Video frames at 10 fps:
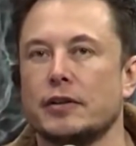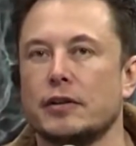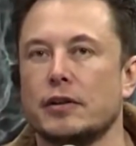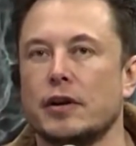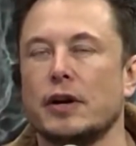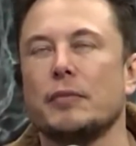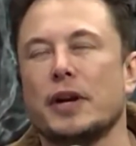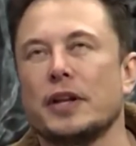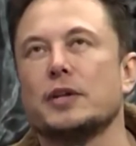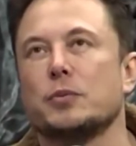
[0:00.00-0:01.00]
I mean, I
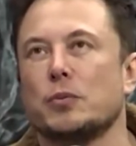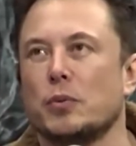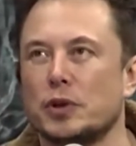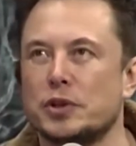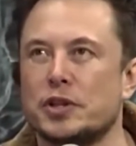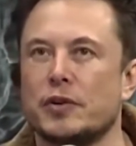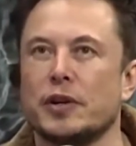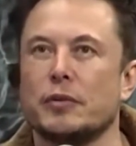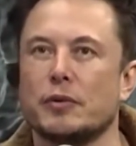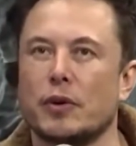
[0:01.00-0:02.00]
think one should generally
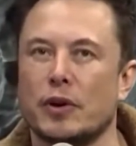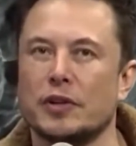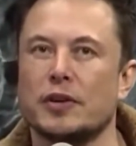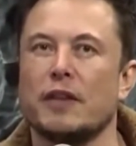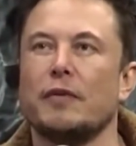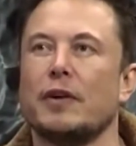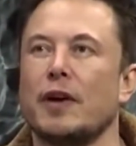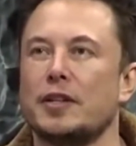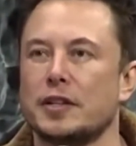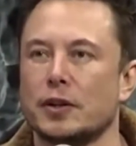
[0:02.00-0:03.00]
err on the side of
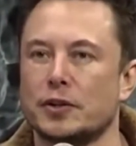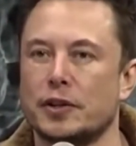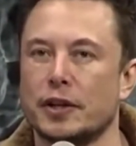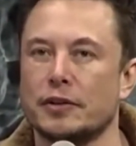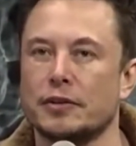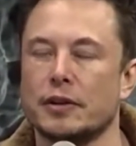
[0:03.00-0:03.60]
minimizing those things.